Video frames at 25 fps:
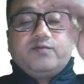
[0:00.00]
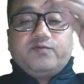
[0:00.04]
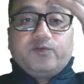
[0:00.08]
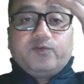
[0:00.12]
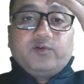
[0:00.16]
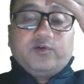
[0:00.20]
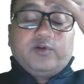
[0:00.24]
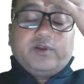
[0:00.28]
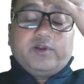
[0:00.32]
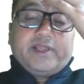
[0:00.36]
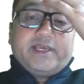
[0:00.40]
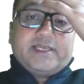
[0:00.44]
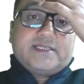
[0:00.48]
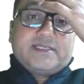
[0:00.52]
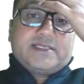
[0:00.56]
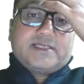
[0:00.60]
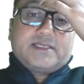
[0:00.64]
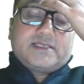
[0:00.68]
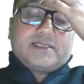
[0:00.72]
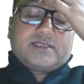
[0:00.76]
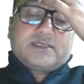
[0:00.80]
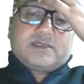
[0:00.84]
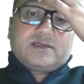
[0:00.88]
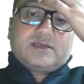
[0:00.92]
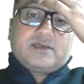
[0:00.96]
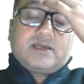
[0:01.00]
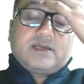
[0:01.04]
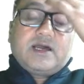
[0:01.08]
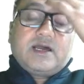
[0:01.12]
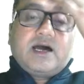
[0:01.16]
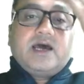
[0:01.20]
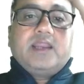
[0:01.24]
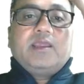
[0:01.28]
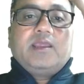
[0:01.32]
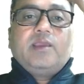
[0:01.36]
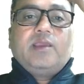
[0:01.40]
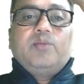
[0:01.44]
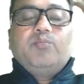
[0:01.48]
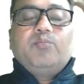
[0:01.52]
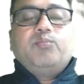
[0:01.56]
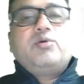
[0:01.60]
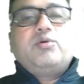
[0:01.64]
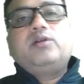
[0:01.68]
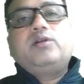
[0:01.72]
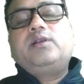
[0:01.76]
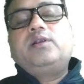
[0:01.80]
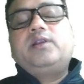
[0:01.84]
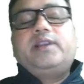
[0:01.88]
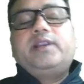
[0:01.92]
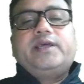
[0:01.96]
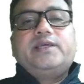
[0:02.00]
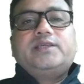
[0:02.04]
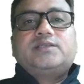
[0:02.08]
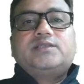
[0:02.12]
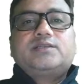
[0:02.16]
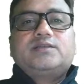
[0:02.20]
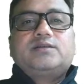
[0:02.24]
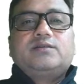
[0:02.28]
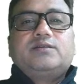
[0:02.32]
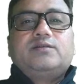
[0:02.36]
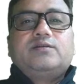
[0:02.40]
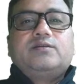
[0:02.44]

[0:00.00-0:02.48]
4 tests are important tests